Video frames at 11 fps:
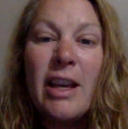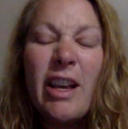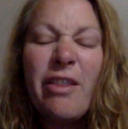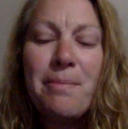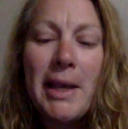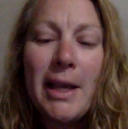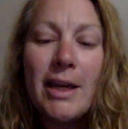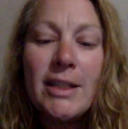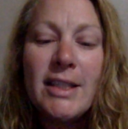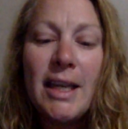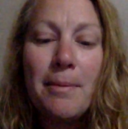give me an
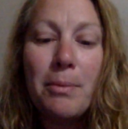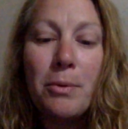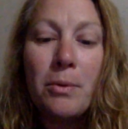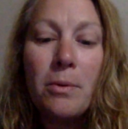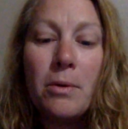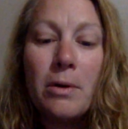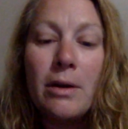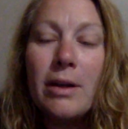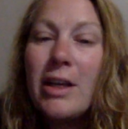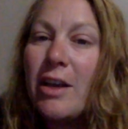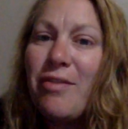example or
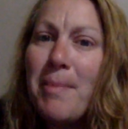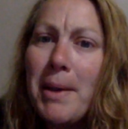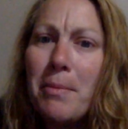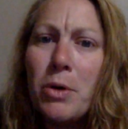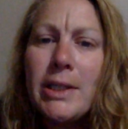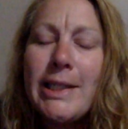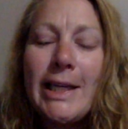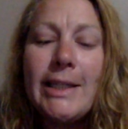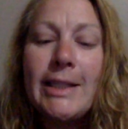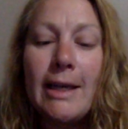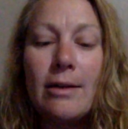give me more
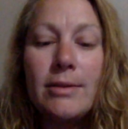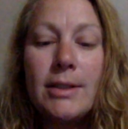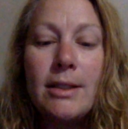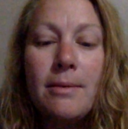details.